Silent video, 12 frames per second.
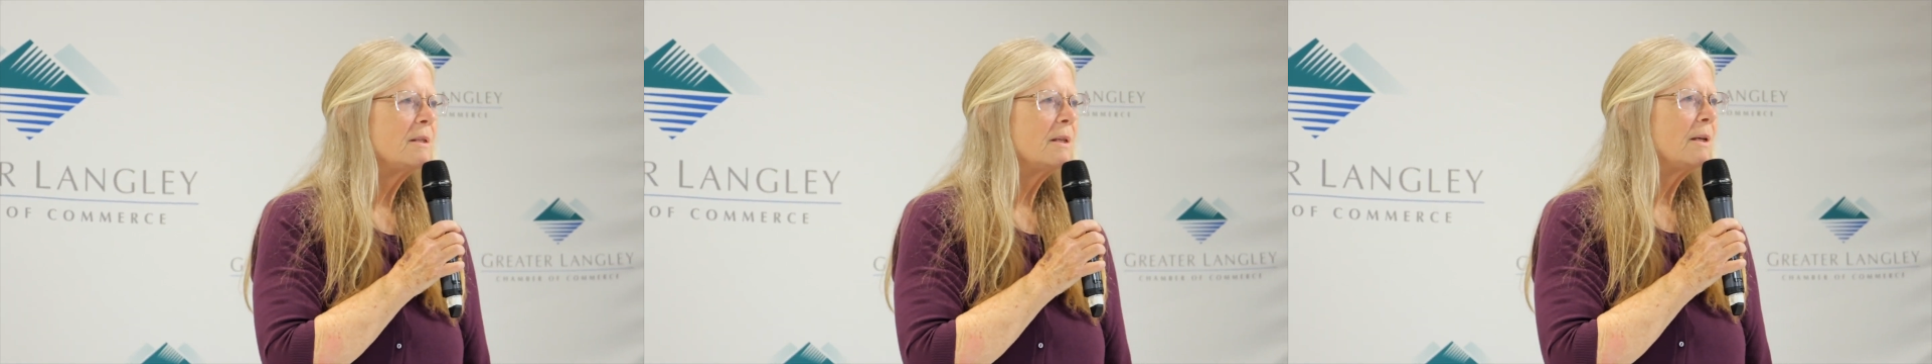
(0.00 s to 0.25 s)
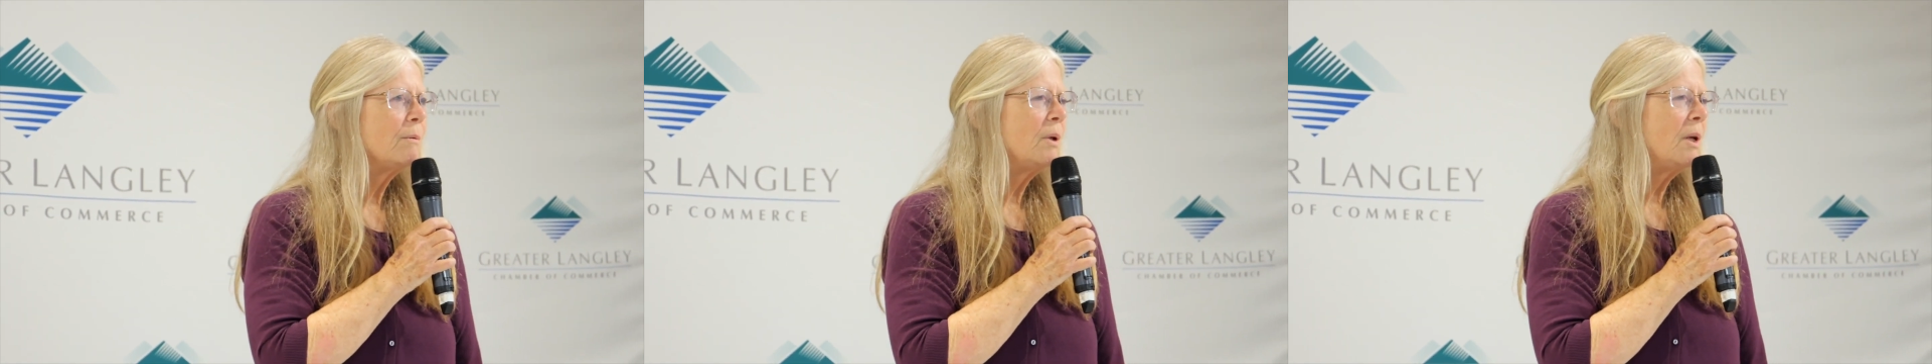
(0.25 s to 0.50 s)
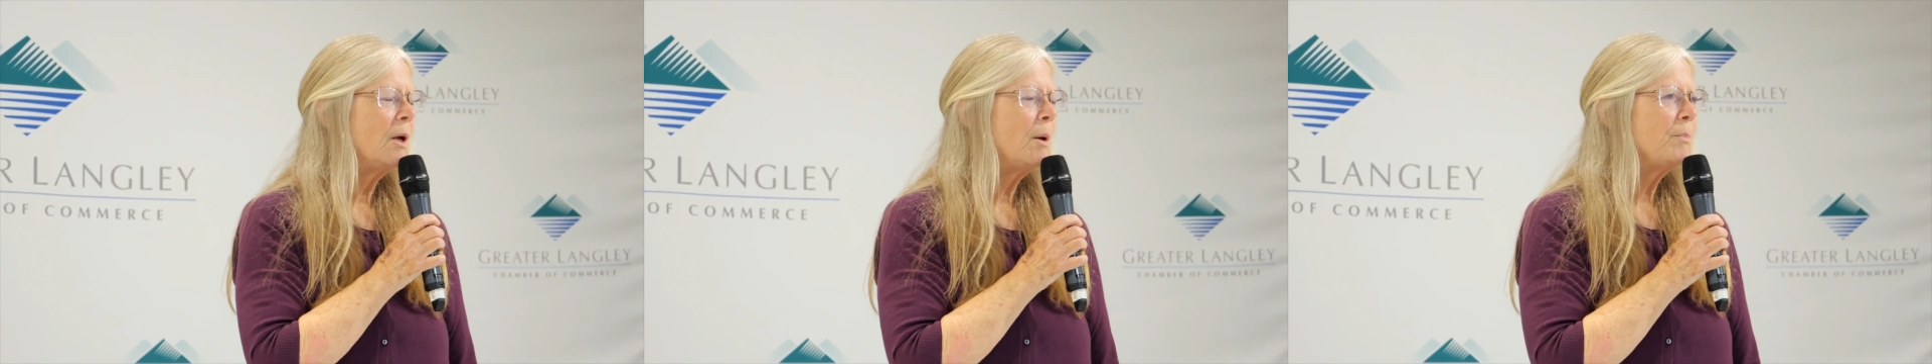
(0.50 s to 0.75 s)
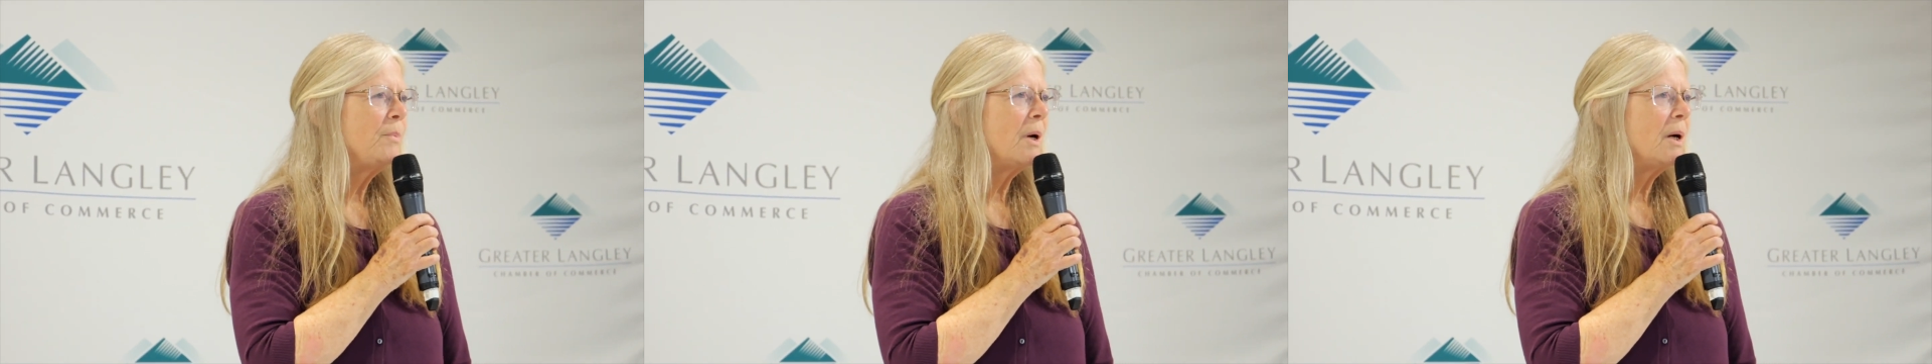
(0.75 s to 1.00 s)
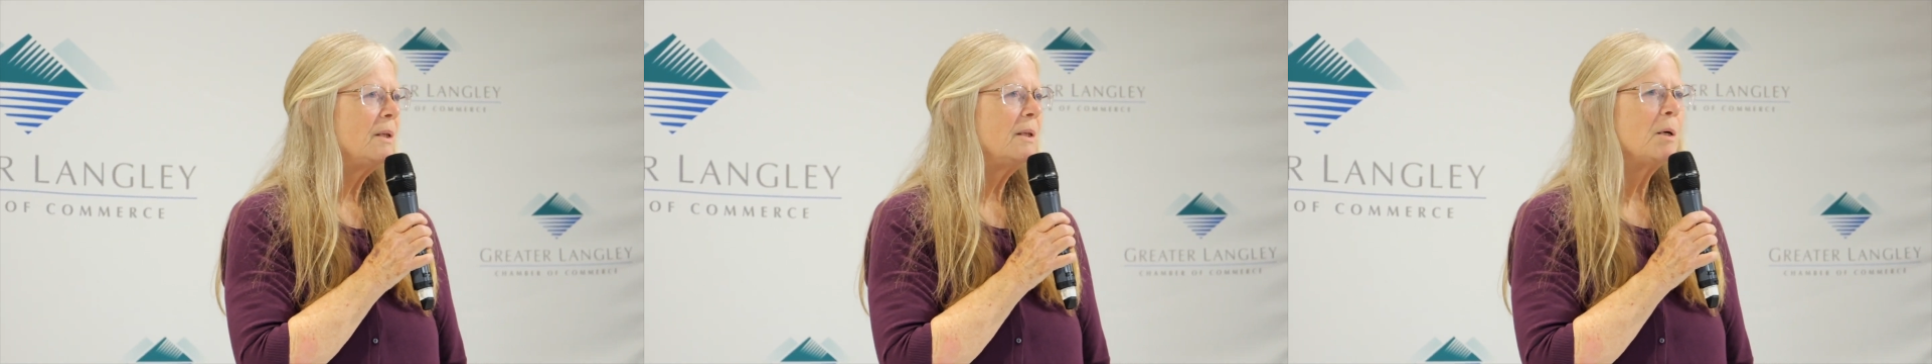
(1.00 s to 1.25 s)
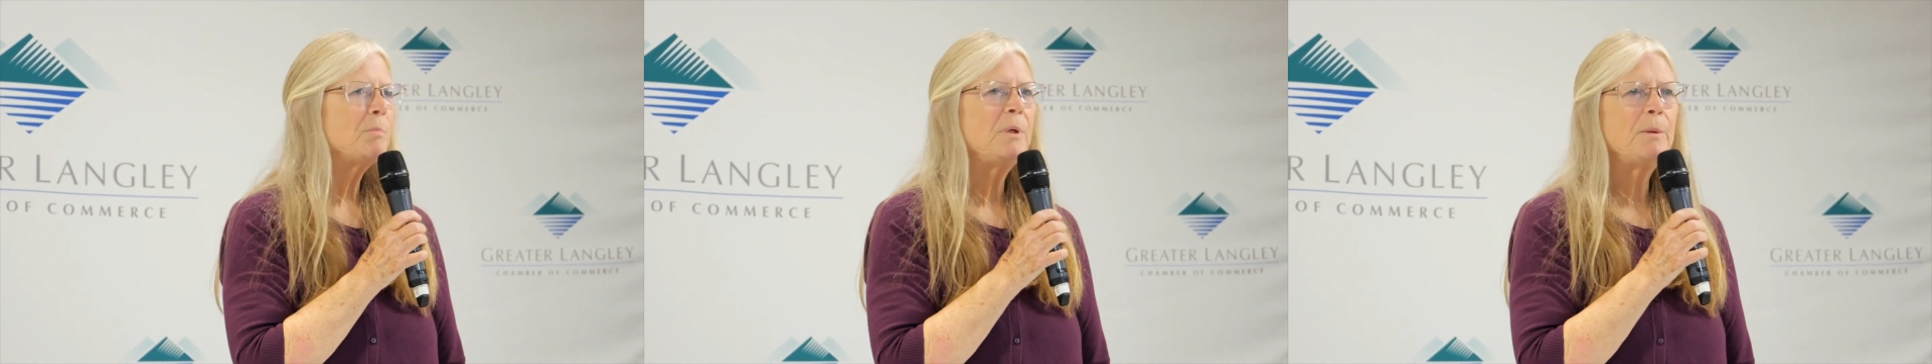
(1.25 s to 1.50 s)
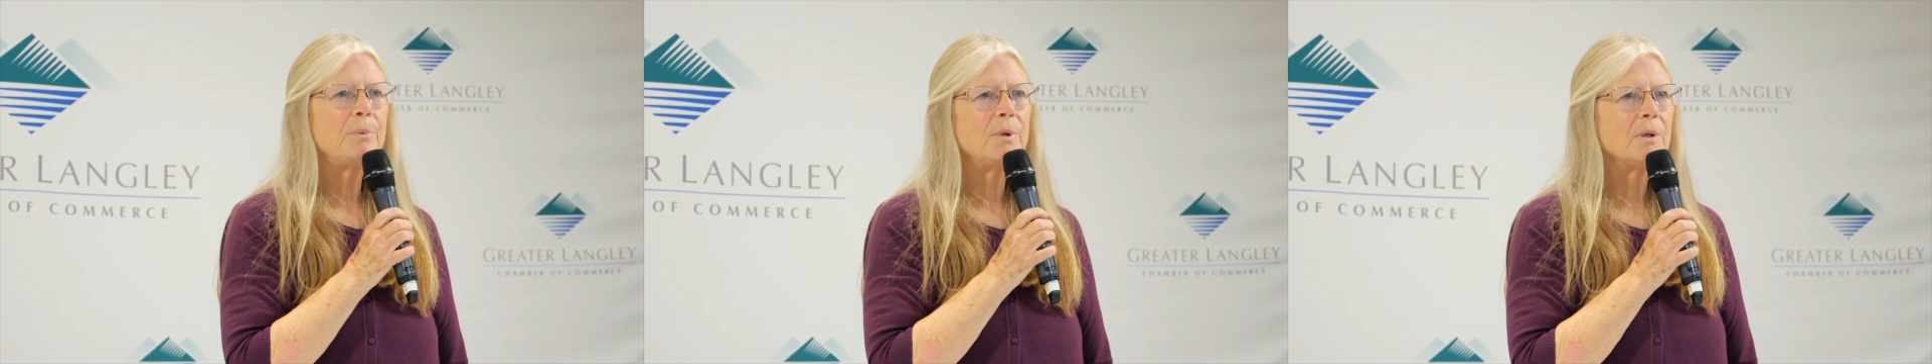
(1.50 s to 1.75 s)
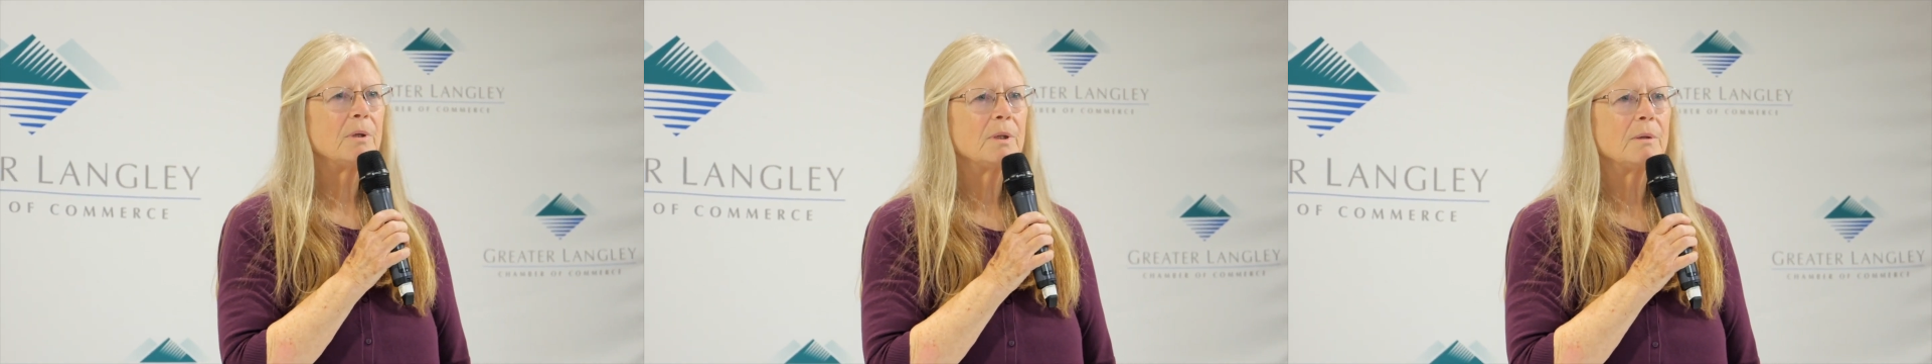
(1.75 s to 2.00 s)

that will help young people